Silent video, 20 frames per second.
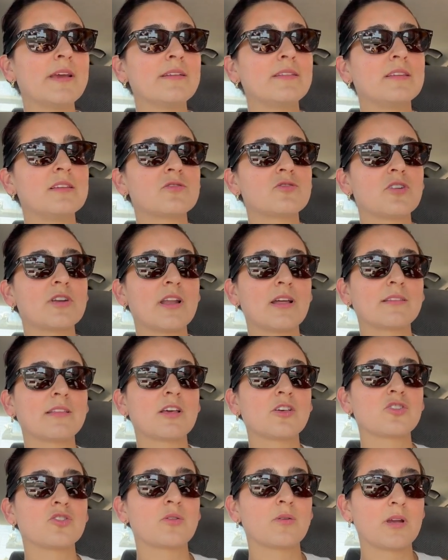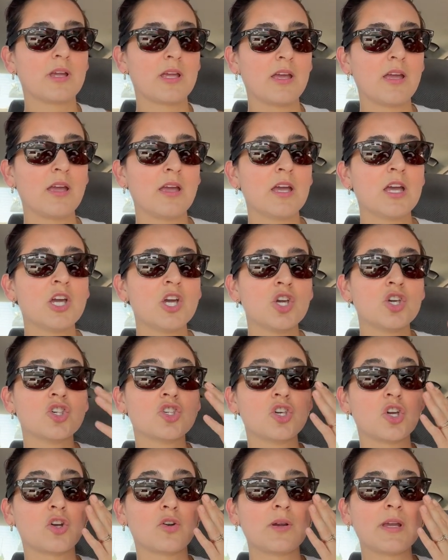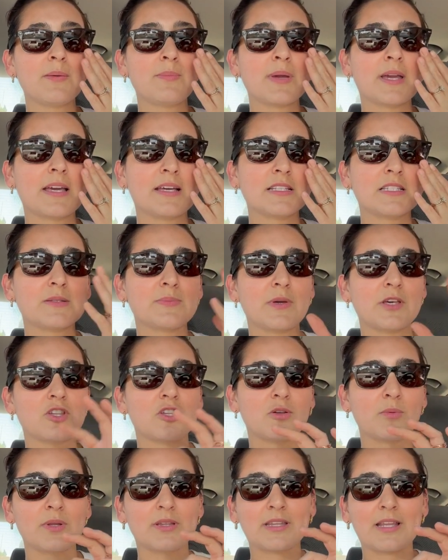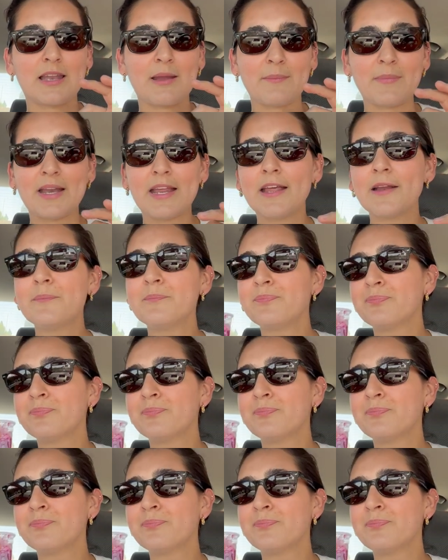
and these are not that sugary because especially with the lemonade.